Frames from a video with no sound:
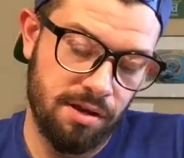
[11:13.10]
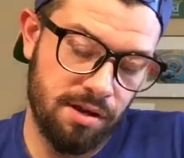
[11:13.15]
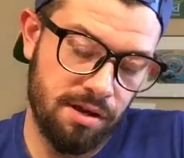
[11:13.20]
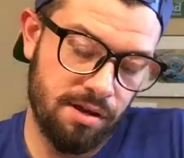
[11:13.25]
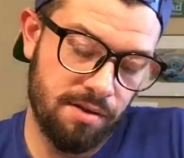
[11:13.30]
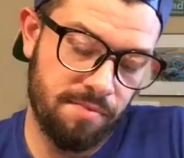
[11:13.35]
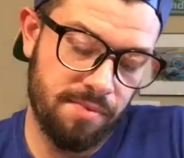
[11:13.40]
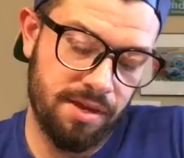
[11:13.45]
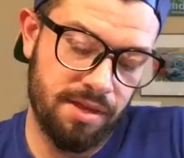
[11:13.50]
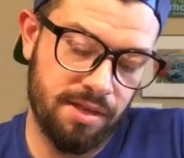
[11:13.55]

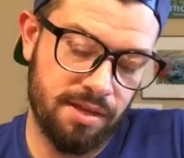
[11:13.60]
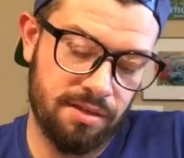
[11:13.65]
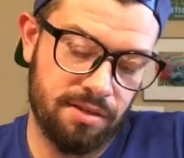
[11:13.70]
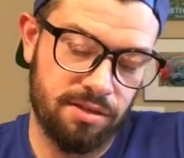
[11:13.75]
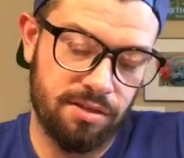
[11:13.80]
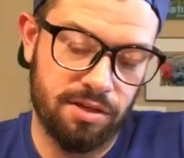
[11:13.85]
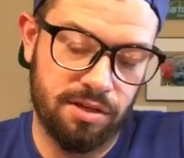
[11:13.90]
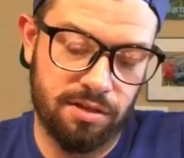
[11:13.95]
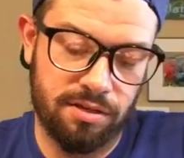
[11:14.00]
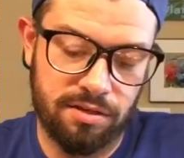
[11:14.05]
Um, and that's
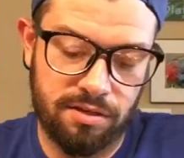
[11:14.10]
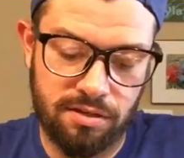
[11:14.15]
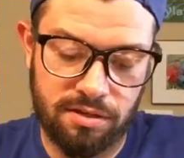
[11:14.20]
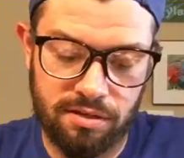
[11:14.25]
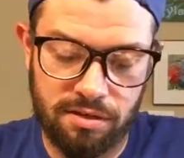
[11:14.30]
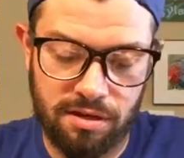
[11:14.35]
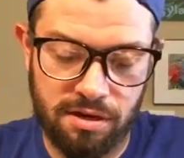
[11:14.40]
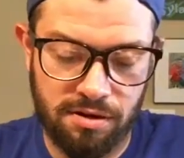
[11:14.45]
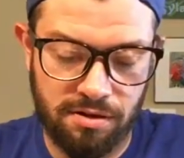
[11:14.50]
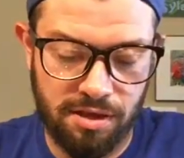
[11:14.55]

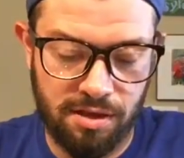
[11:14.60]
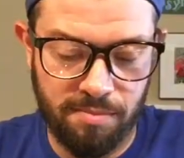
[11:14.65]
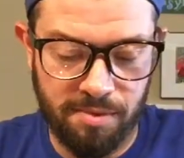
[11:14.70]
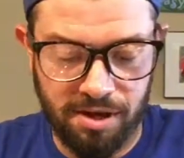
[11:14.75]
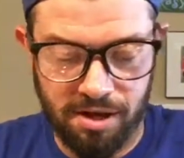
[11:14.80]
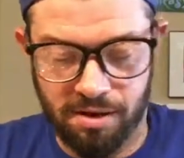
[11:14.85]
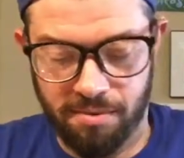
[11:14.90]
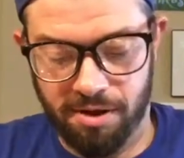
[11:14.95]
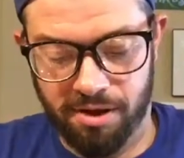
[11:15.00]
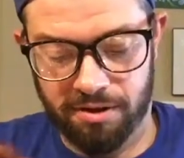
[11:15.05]
just, you know, they've
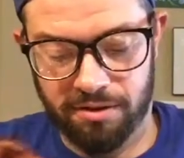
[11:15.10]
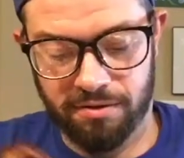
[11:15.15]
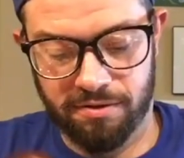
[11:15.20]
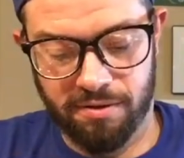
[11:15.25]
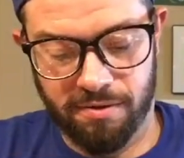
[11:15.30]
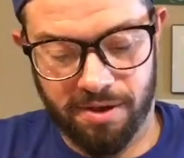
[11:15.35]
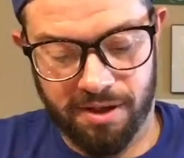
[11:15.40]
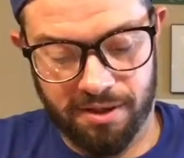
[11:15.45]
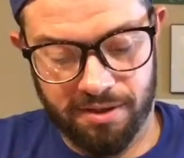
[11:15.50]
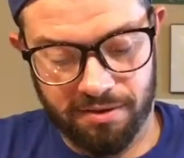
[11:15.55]
been in a box for a
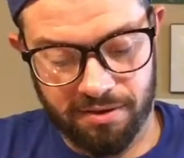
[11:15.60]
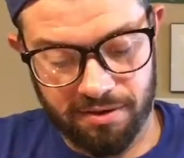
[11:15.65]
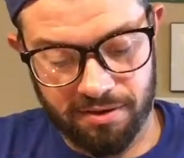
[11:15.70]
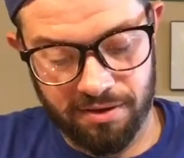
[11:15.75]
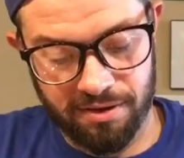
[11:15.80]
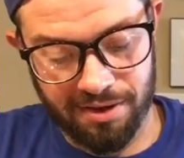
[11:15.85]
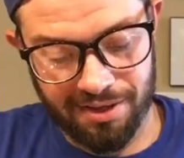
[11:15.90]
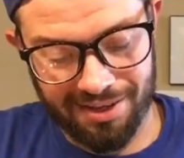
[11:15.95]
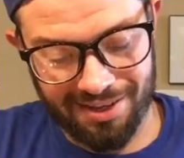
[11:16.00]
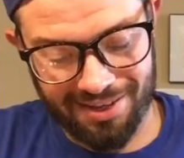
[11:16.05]
while.
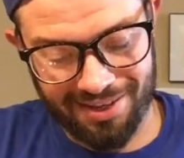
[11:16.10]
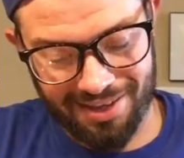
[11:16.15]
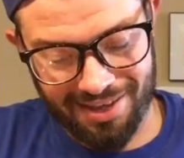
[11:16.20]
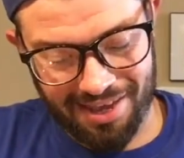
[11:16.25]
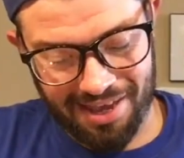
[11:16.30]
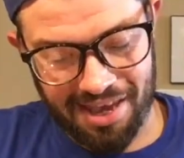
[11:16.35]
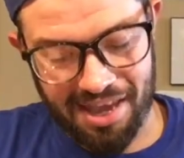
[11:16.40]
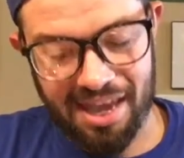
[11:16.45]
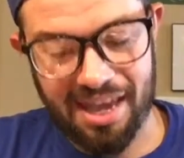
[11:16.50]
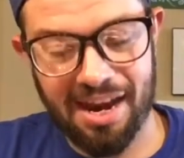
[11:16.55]

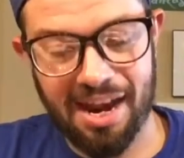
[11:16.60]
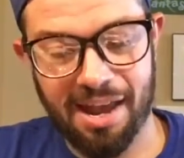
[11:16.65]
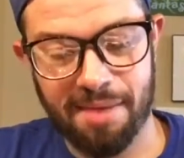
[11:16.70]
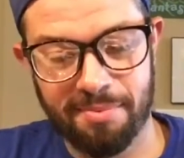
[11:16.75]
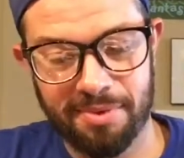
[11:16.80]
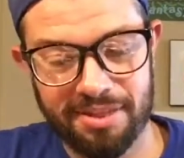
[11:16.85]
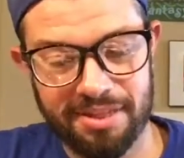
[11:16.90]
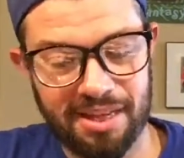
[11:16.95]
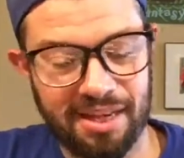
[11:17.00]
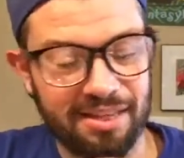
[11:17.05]
It
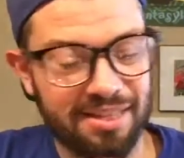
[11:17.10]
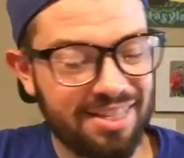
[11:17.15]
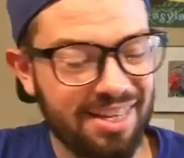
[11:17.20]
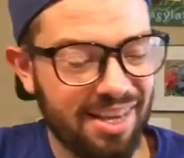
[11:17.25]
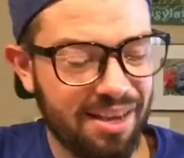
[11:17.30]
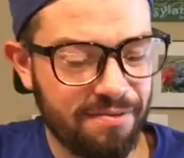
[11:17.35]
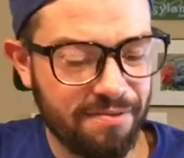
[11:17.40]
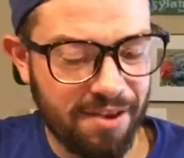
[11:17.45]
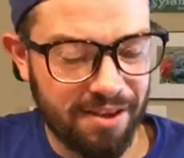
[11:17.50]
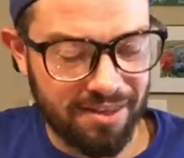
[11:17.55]
happens. They get
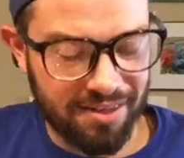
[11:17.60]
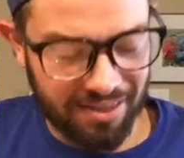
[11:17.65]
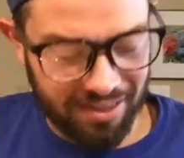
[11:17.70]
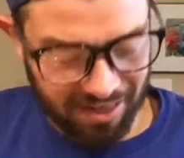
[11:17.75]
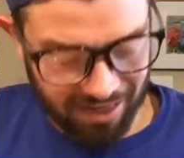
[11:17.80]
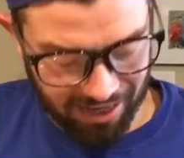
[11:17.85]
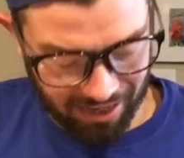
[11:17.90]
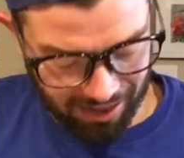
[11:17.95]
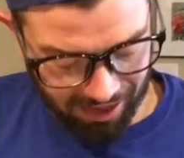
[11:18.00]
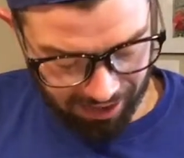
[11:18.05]
sticky face and
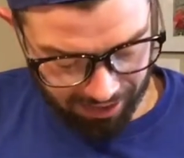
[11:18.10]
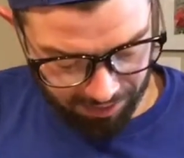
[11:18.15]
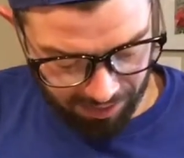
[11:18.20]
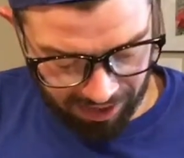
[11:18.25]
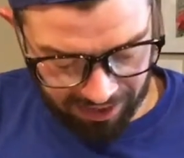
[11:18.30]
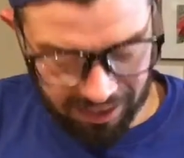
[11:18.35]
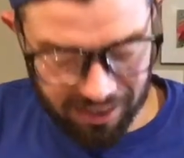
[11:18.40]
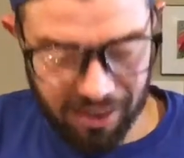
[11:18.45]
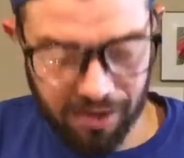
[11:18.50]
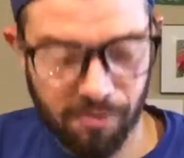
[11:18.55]
sticky legs.
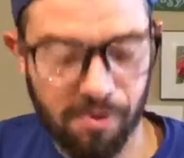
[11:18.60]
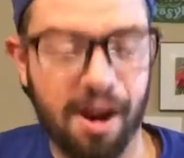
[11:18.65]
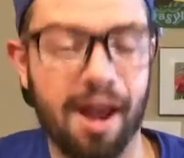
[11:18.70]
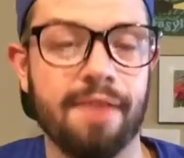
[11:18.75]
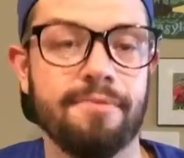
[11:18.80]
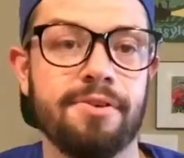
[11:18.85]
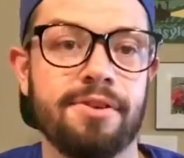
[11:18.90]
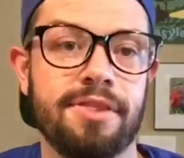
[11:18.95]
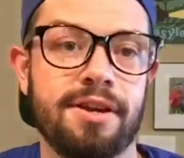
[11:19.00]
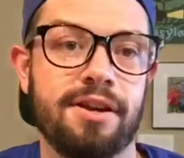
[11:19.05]
Basically,
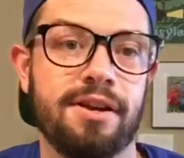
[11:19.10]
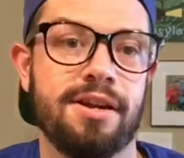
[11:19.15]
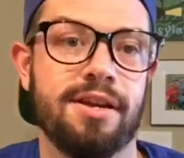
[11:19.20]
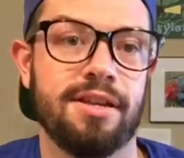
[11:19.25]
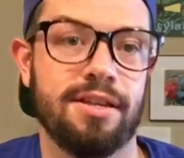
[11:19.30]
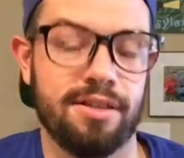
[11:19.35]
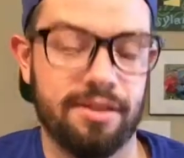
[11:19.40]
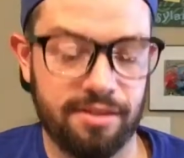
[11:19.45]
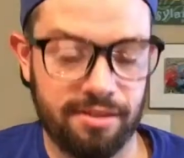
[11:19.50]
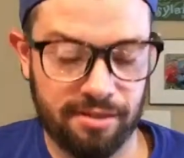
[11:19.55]
wherever there
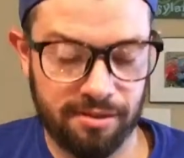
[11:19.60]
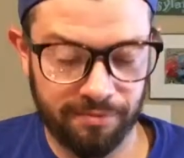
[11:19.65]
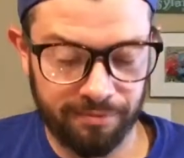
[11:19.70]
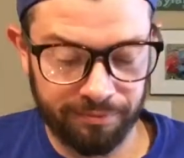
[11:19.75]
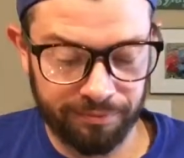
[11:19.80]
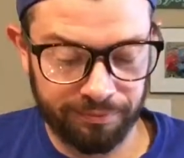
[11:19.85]
is